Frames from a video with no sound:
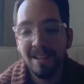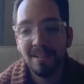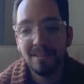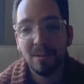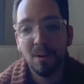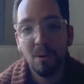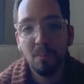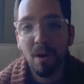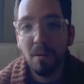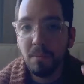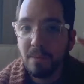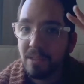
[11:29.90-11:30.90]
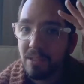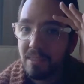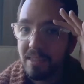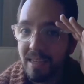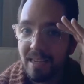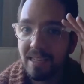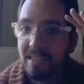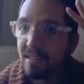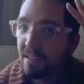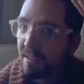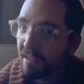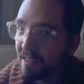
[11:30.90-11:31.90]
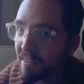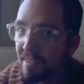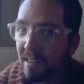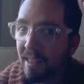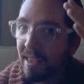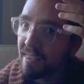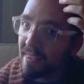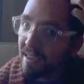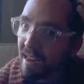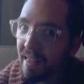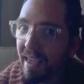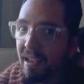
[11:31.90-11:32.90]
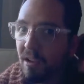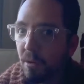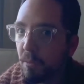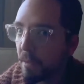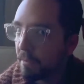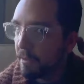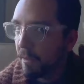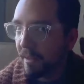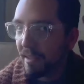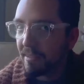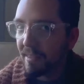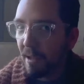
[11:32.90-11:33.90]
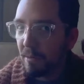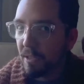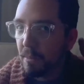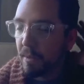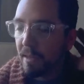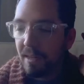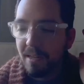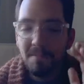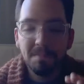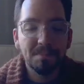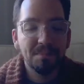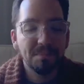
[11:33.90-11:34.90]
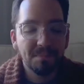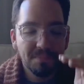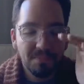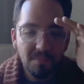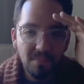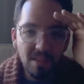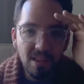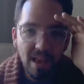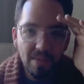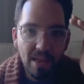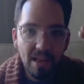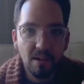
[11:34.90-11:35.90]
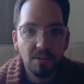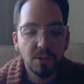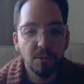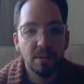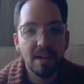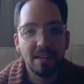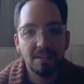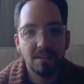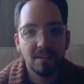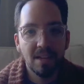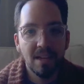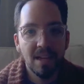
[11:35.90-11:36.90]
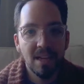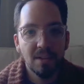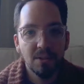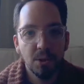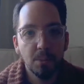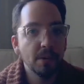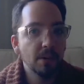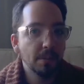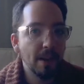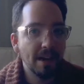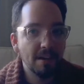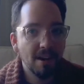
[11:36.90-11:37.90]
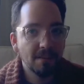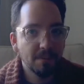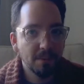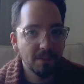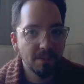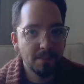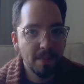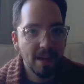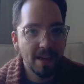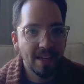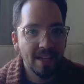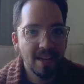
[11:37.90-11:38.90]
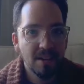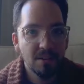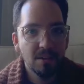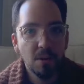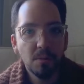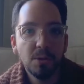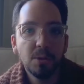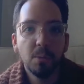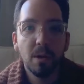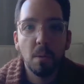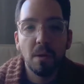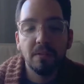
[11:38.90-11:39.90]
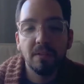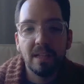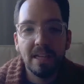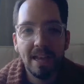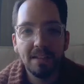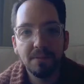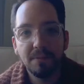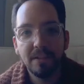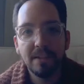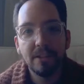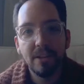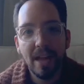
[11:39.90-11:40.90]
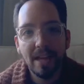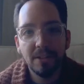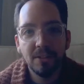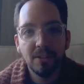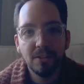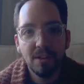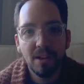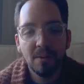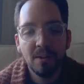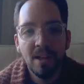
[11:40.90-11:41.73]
So I'll probably just knit it until it's the length that I like. I'll probably do like a slouchy beanie. And then I'll do a nice tubular bind off, which is my go-to when I want a really nice finished edge. So